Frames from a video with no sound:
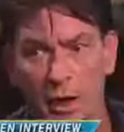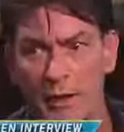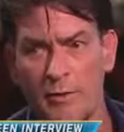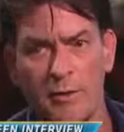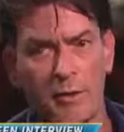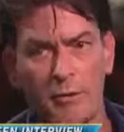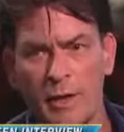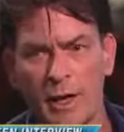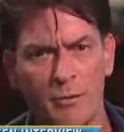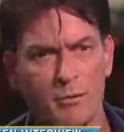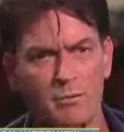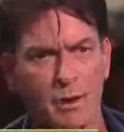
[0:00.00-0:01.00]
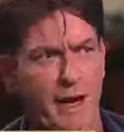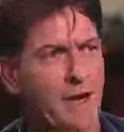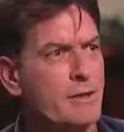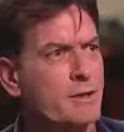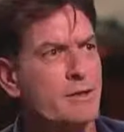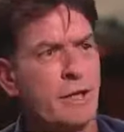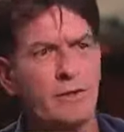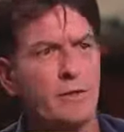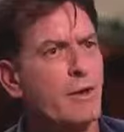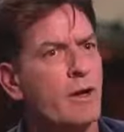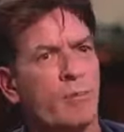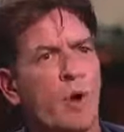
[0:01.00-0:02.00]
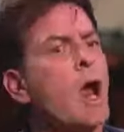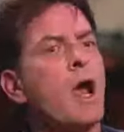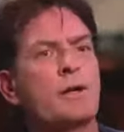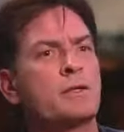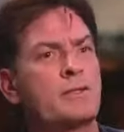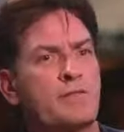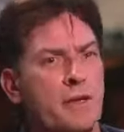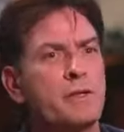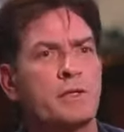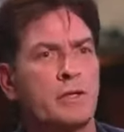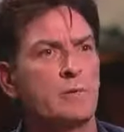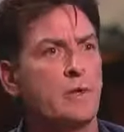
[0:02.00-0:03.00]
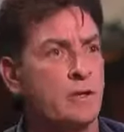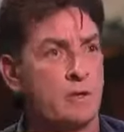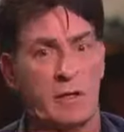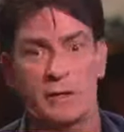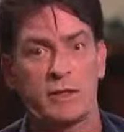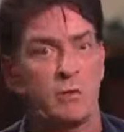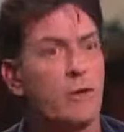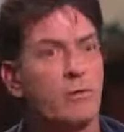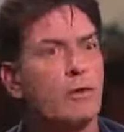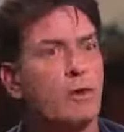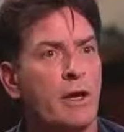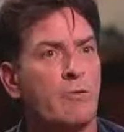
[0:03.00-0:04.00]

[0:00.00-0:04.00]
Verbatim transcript: I don't know, man. I was banging seven gram rocks and finishing them because that's how I roll.